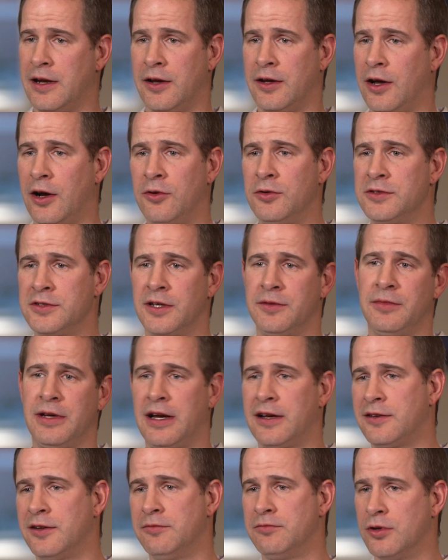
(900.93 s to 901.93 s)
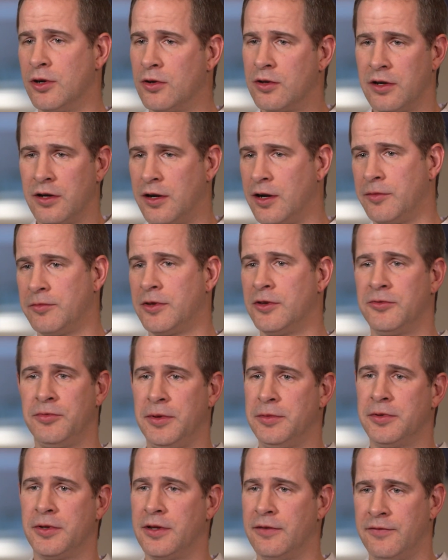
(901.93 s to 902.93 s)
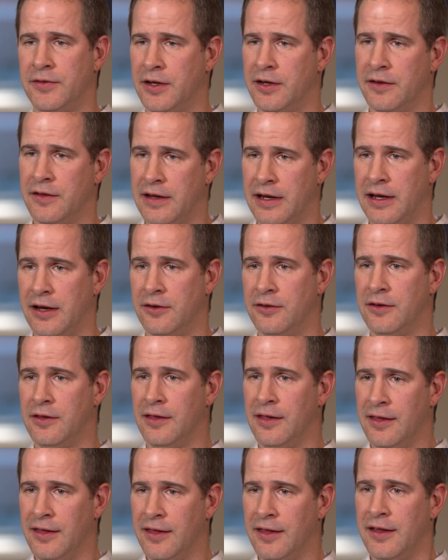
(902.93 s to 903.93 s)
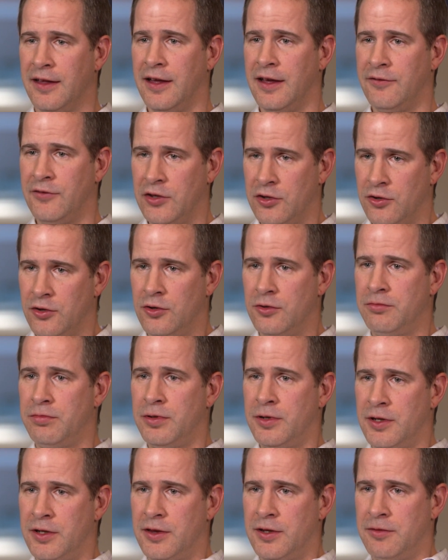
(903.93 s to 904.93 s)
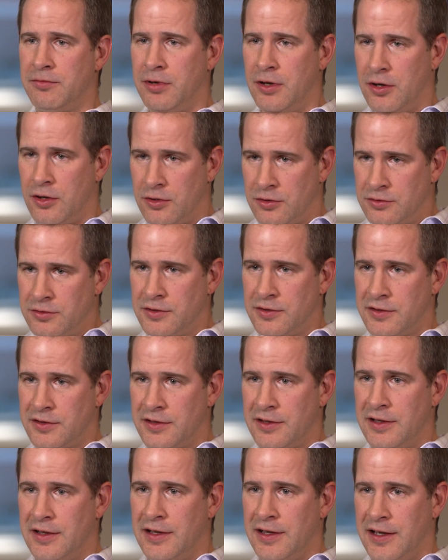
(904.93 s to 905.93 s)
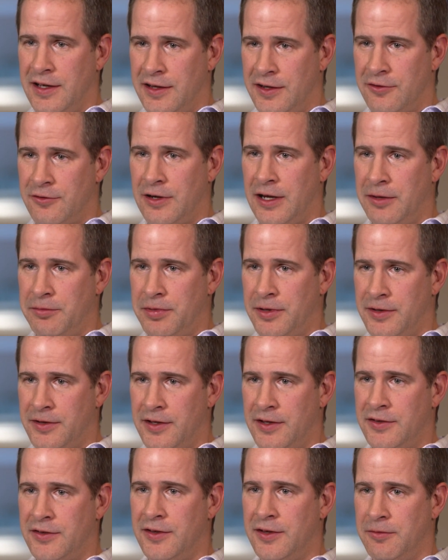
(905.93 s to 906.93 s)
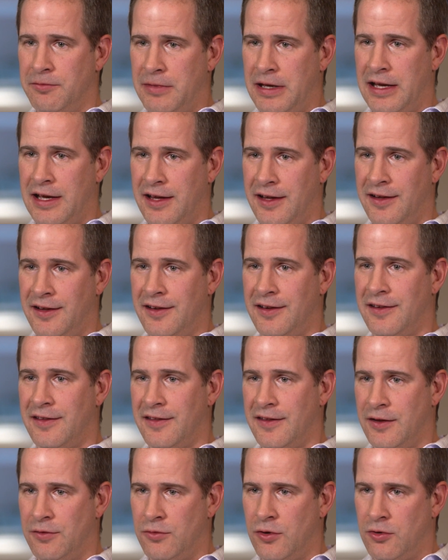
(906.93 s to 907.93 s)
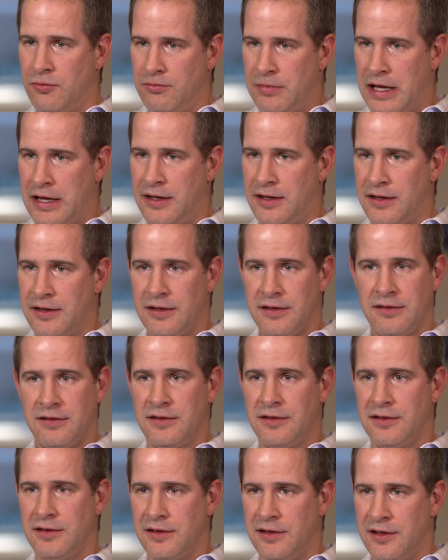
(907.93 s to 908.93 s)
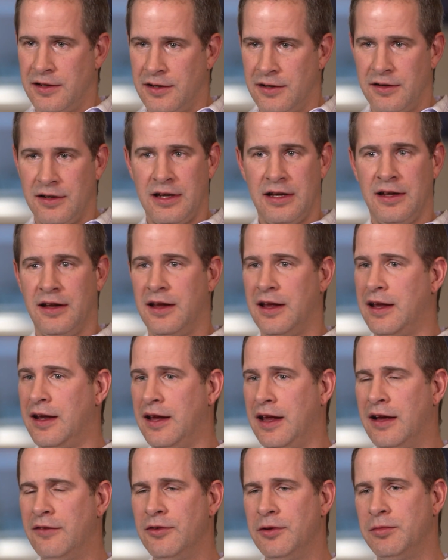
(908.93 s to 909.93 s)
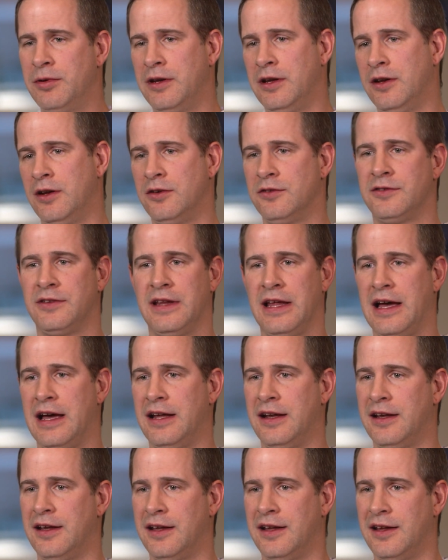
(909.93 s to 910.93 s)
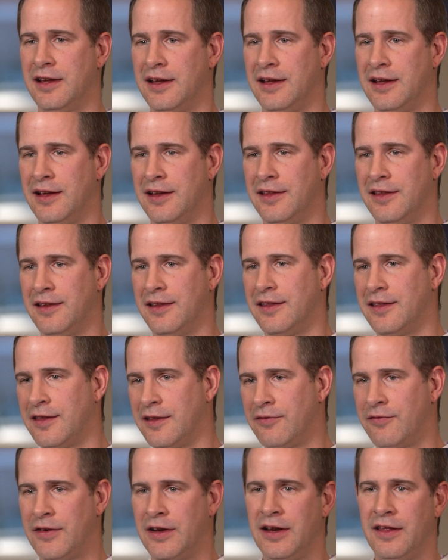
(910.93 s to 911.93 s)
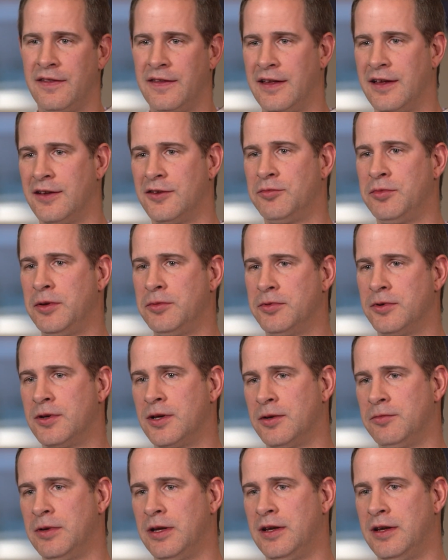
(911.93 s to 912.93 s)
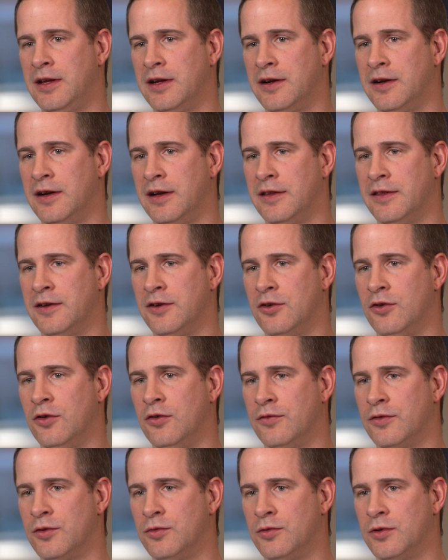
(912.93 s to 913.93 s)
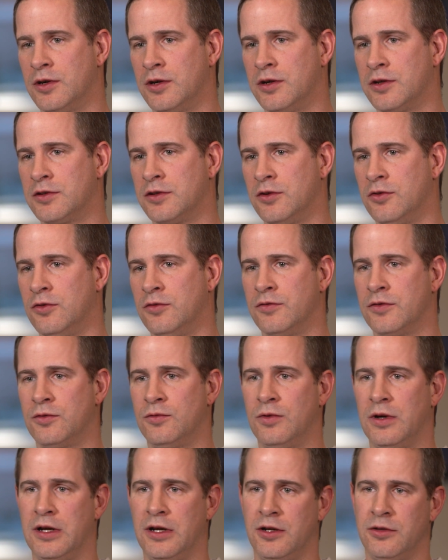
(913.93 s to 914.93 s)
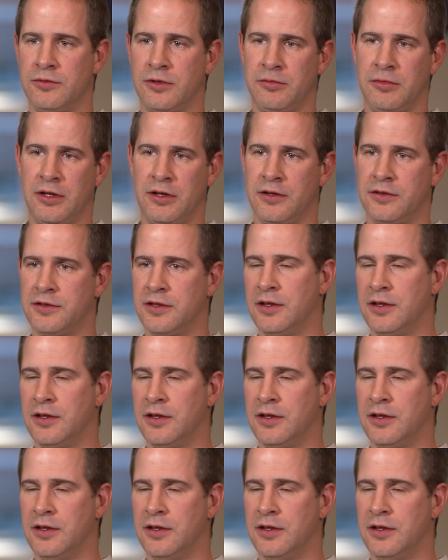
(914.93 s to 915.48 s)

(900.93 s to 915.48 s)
I always come back to a broken arm because people can figure that out. If you don't put the bones in the right position to mend, they won't mend, and everybody knows that. And the funny thing is, people come in here and they're overworked, overwhelmed. I mean,